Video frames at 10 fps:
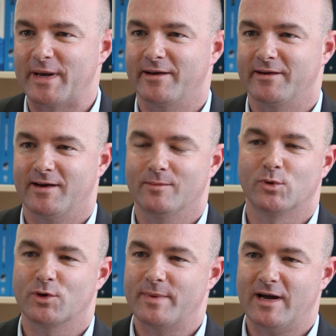about are
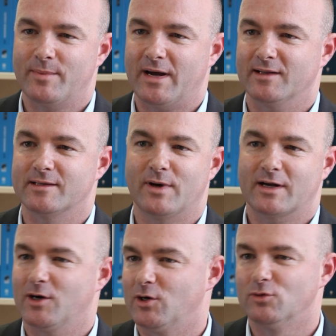brought about partly by
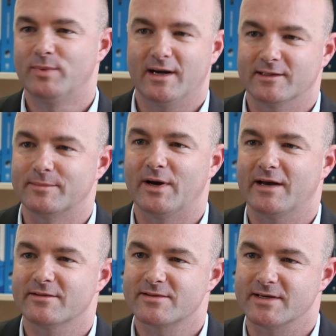coal, partly by
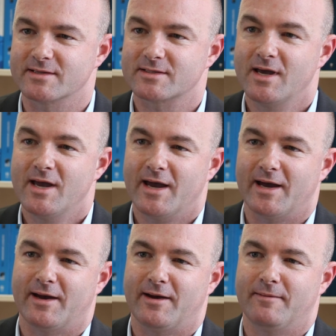other things.
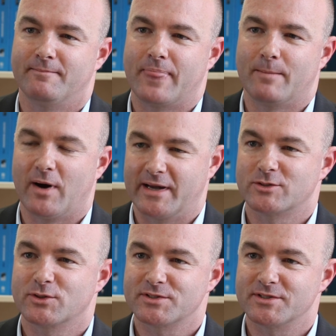My
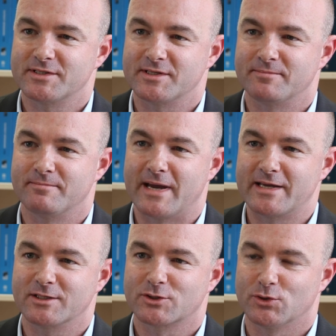interest is in
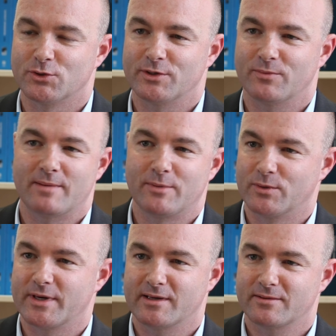making sure that we're
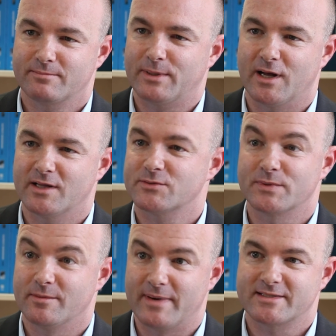building plants
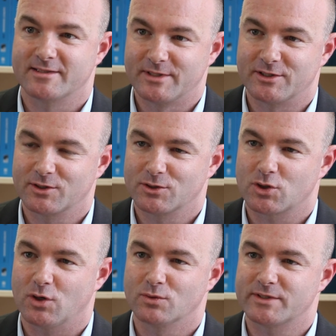with the best emission
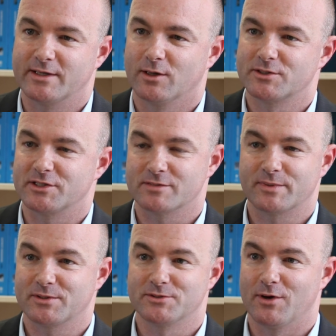control technologies,
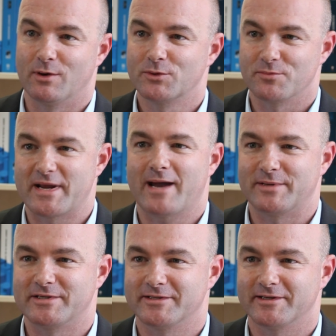because no, I wouldn't be
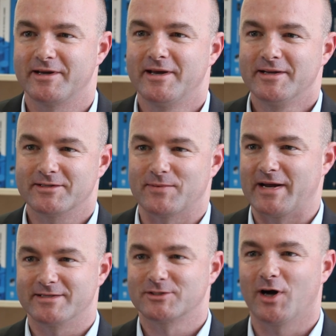happy to
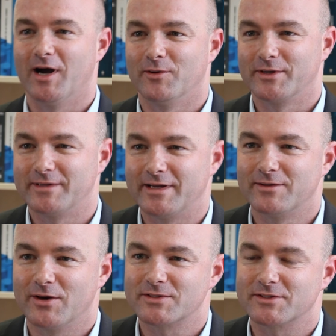raise a child in
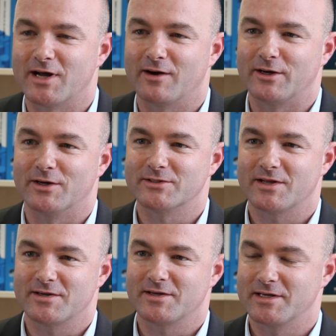those scenarios. I
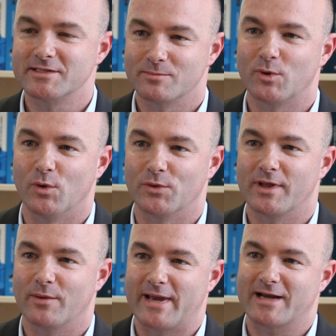think it is important
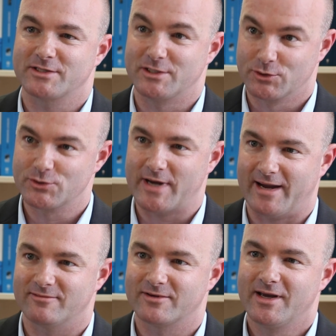that we actually do
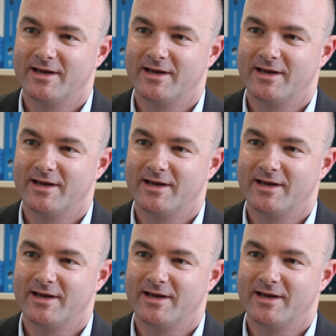have